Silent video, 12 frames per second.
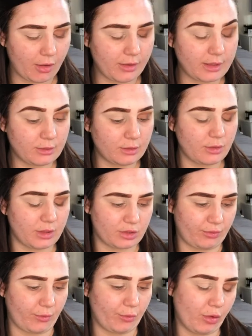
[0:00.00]
This was
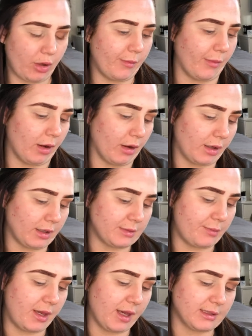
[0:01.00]
actually from Primark. It's
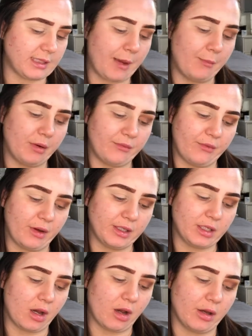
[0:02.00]
PS
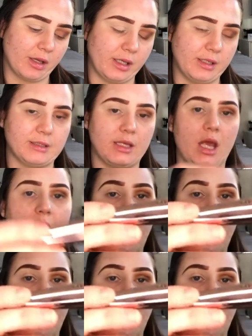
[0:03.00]
Amplified Eyes.